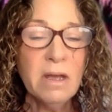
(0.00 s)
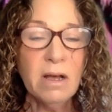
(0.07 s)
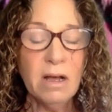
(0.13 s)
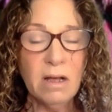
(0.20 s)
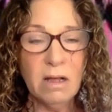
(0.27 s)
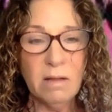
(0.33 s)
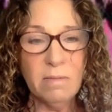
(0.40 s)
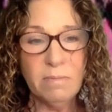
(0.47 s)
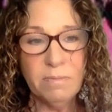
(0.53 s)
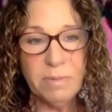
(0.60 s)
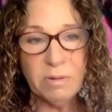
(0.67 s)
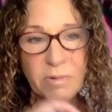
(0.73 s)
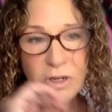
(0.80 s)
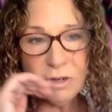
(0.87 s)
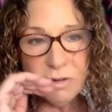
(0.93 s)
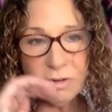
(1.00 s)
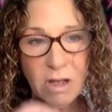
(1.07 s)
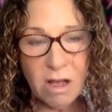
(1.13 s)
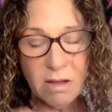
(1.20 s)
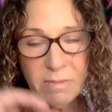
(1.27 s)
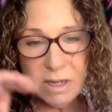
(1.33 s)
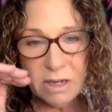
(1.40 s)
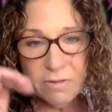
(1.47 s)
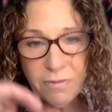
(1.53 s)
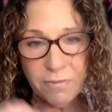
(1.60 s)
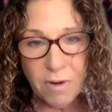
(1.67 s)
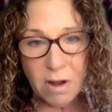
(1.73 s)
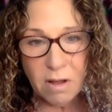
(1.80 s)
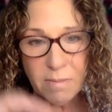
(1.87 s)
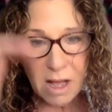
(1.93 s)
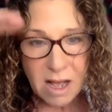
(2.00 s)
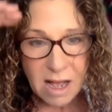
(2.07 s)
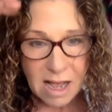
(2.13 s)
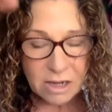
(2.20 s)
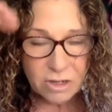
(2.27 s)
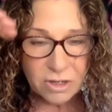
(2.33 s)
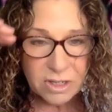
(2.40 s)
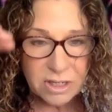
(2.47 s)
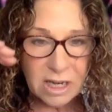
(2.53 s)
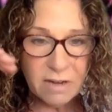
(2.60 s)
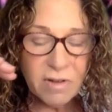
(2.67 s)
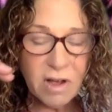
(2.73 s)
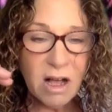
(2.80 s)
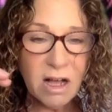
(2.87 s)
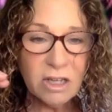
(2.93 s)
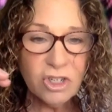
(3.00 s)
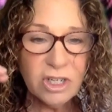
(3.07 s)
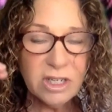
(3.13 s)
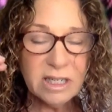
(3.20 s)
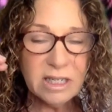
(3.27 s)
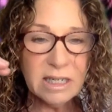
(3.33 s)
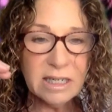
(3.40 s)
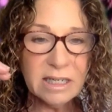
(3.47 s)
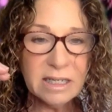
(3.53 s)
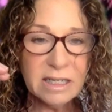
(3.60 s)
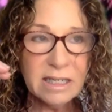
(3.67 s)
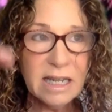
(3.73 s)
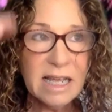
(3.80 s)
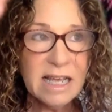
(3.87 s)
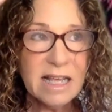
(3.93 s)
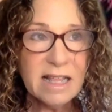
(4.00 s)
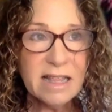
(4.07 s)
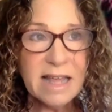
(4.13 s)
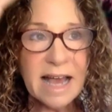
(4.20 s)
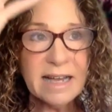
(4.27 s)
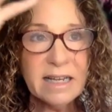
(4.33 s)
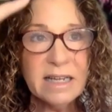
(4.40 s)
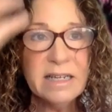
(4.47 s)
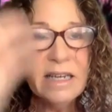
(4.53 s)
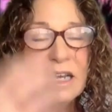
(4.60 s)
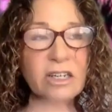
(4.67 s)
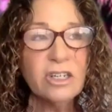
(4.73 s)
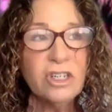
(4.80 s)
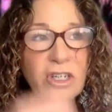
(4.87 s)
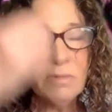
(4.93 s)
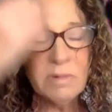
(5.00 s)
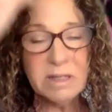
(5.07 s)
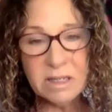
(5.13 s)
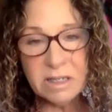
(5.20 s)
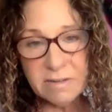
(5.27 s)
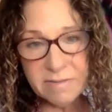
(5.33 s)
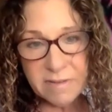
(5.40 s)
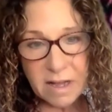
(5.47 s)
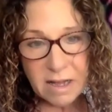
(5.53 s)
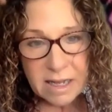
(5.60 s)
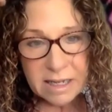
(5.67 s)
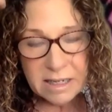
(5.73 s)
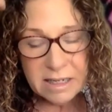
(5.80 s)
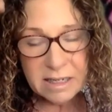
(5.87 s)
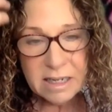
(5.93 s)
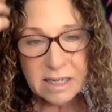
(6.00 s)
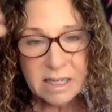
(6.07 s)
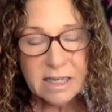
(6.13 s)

But when you're coming from a higher state of consciousness, that connection with the divine